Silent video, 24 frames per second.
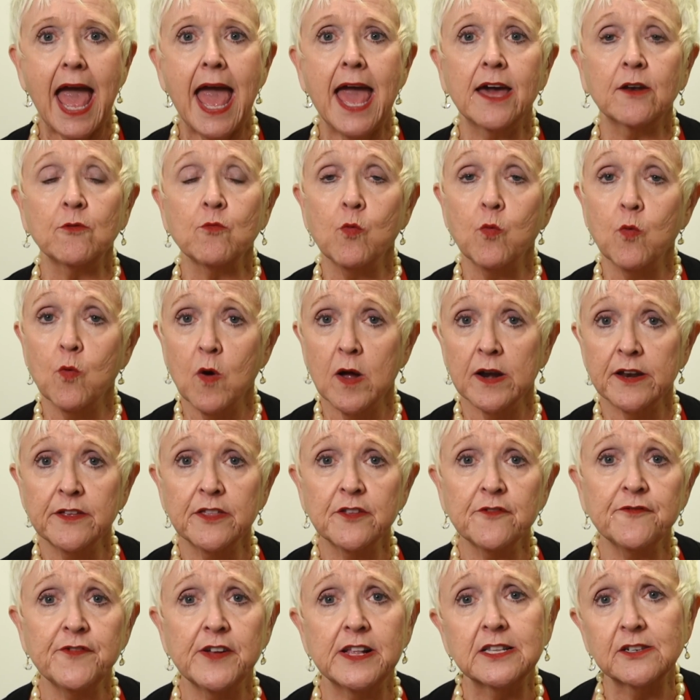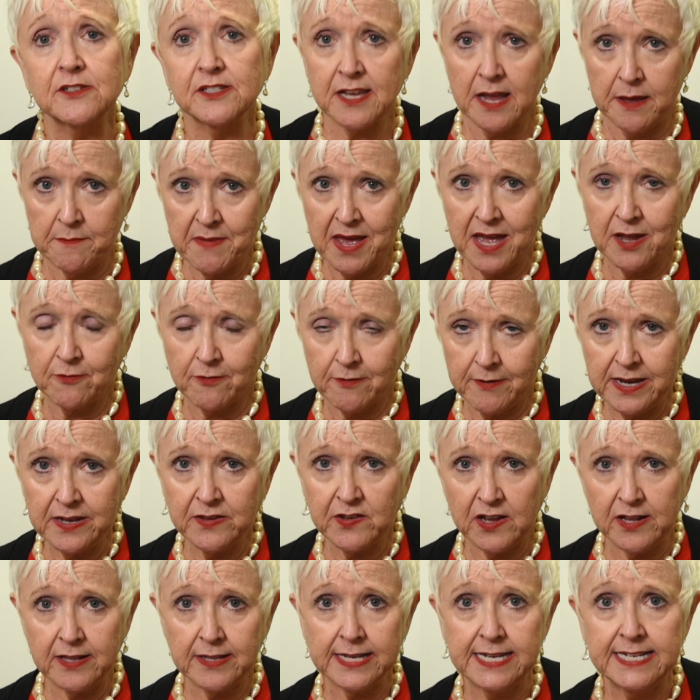And one of the fellows I met
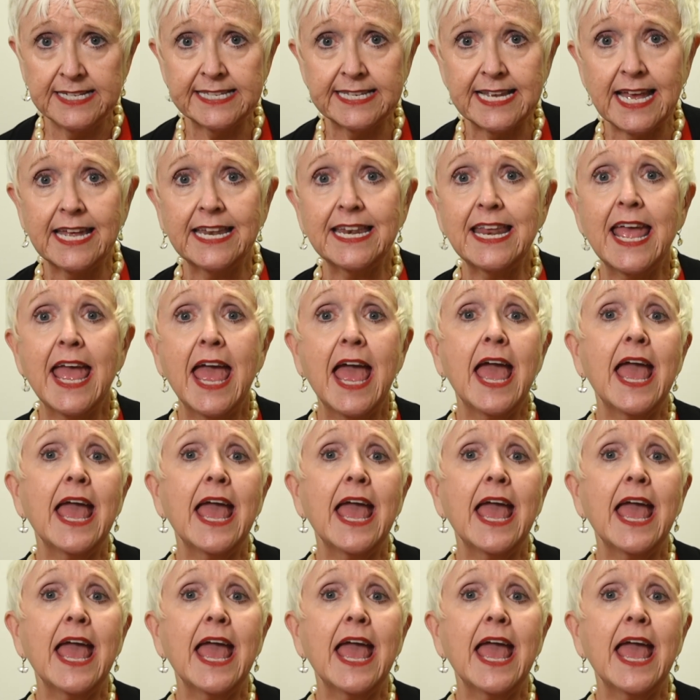recently said